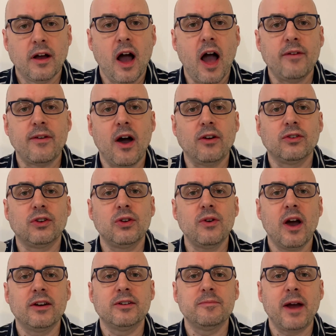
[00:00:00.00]
I found
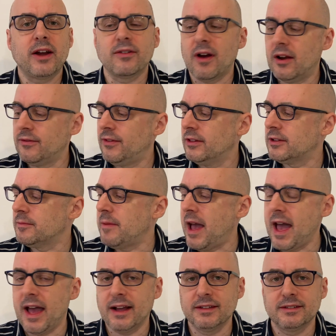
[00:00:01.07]
200 micron filter
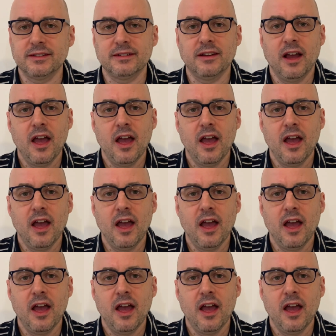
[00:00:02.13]
bags.